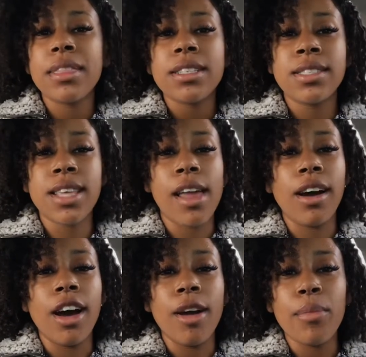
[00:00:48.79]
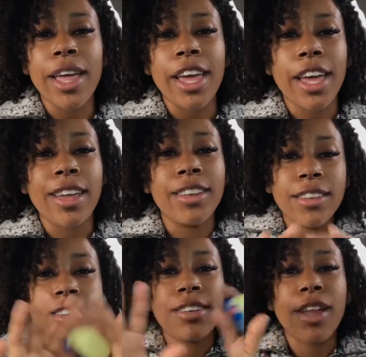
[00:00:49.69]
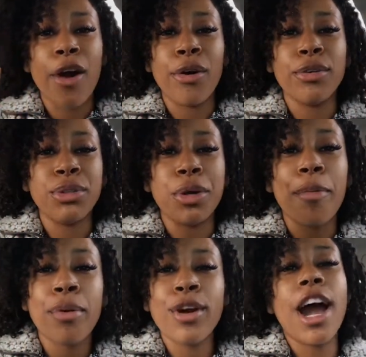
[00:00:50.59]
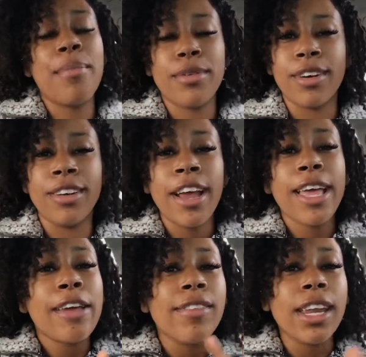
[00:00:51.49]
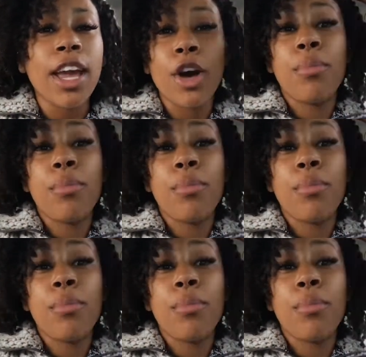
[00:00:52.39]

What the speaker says: set up and, you know, do a proper video.